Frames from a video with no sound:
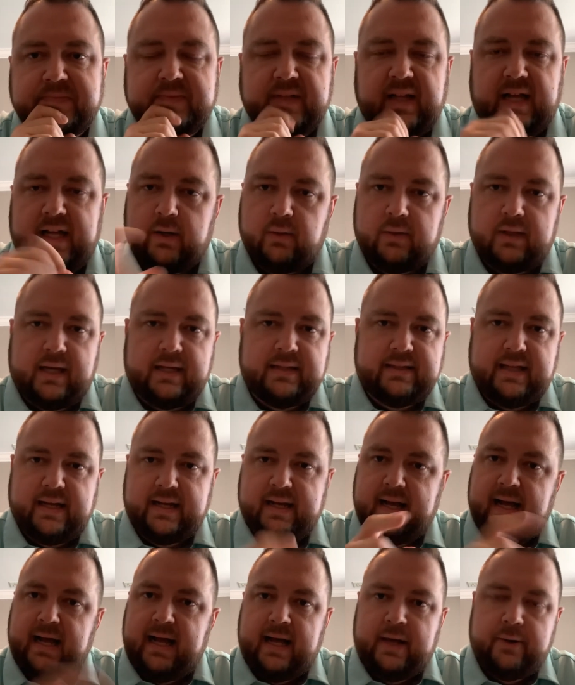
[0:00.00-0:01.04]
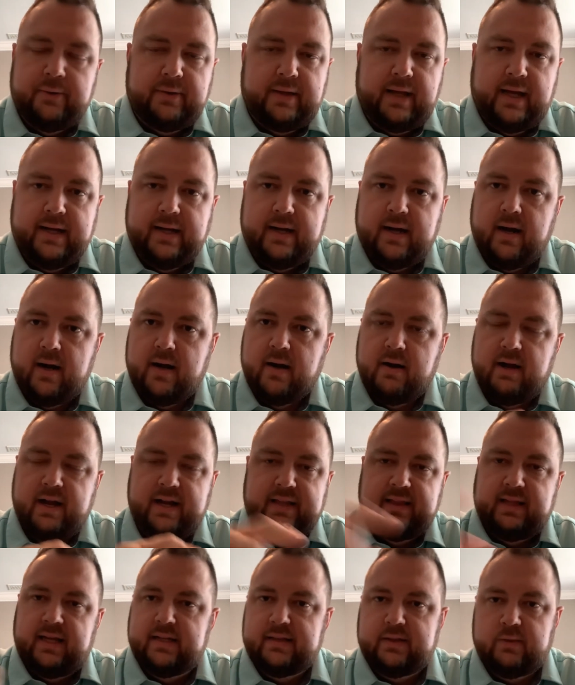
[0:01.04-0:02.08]
I don't like that guy. I don't like her. I
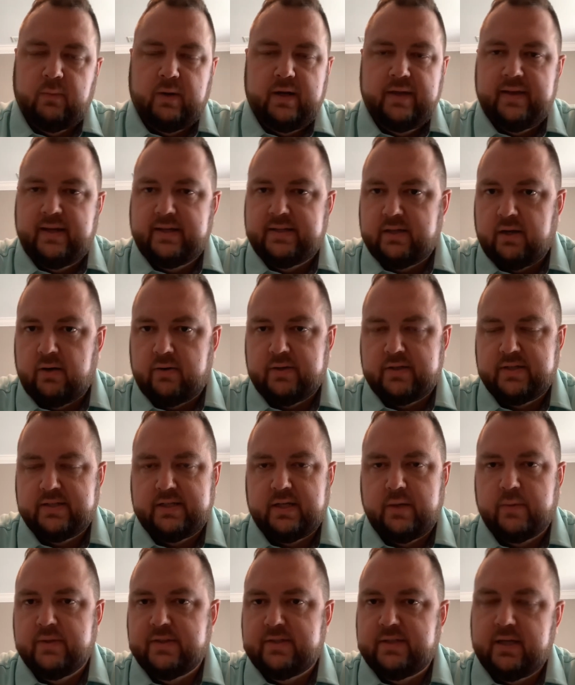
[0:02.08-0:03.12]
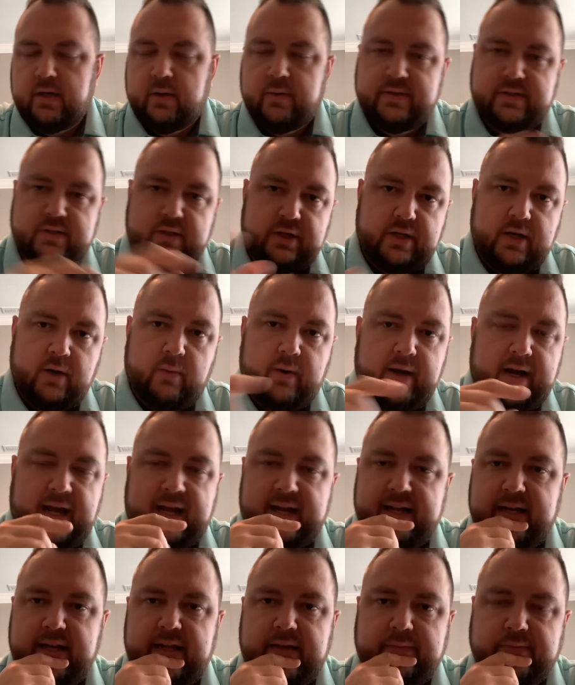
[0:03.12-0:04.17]
didn't like the way they talked to so and so. And so, you know what? I
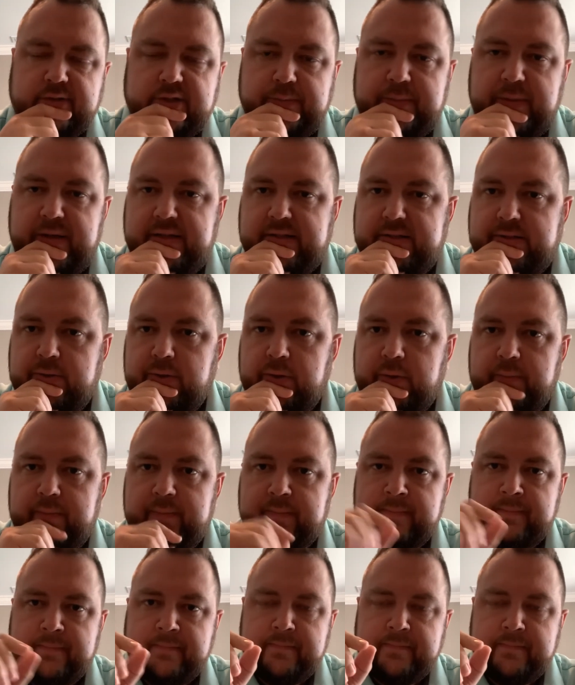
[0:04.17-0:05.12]
didn't even speak to them.